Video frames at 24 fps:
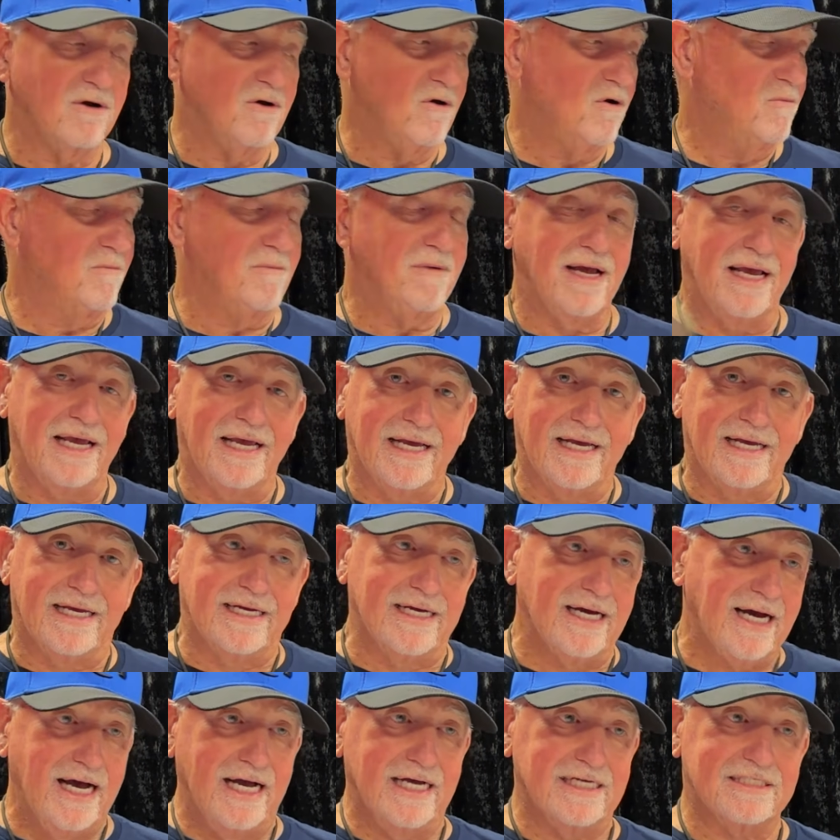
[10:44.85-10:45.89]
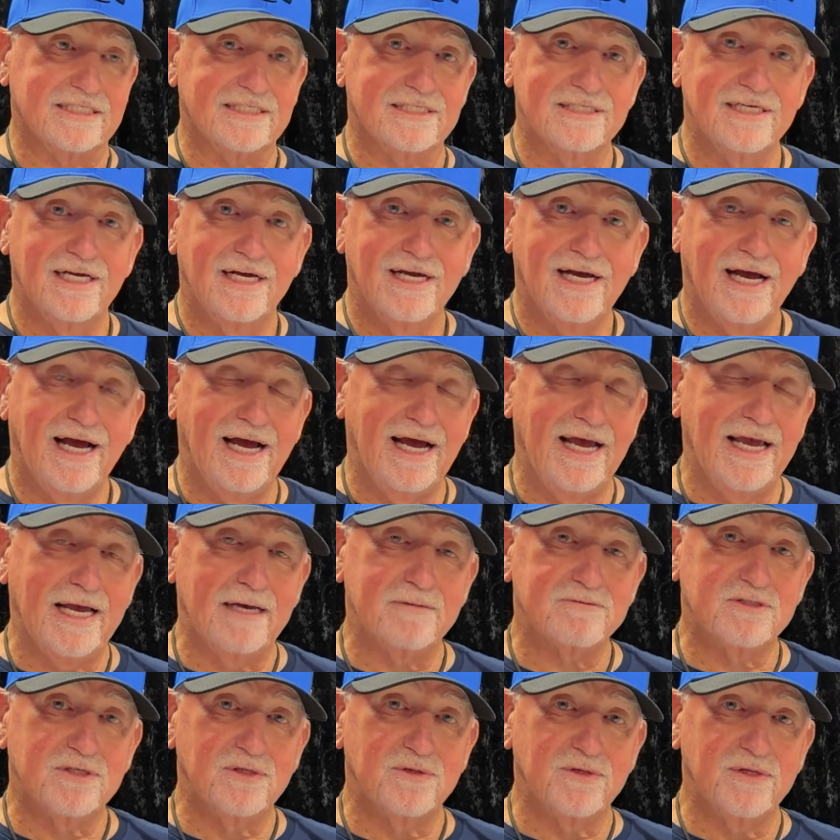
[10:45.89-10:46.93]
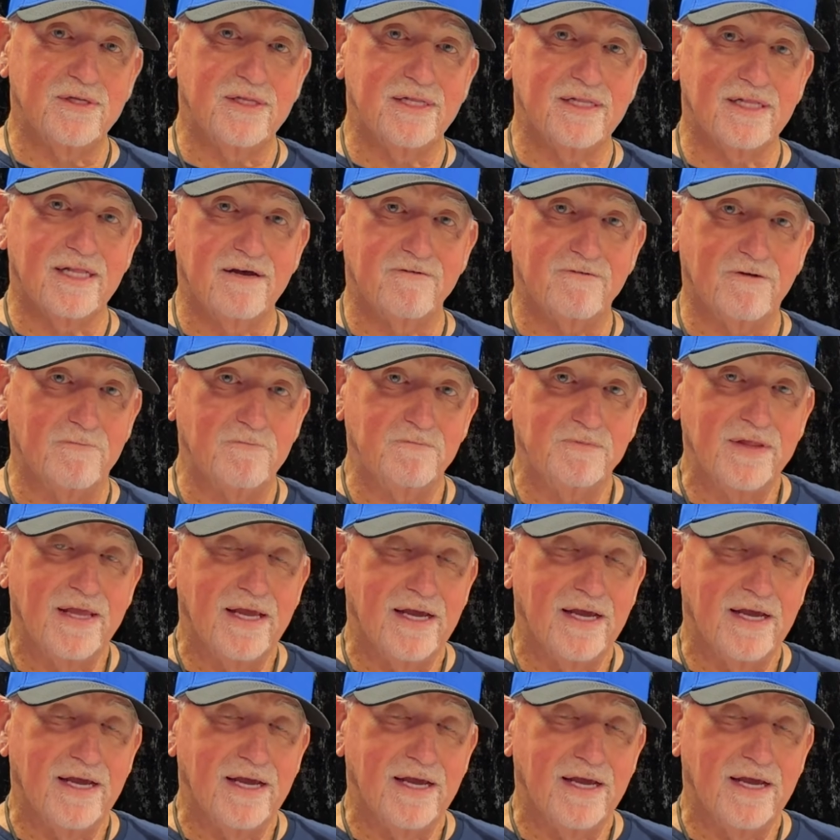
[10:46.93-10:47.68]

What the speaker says: Oh my gosh, I absolutely love it.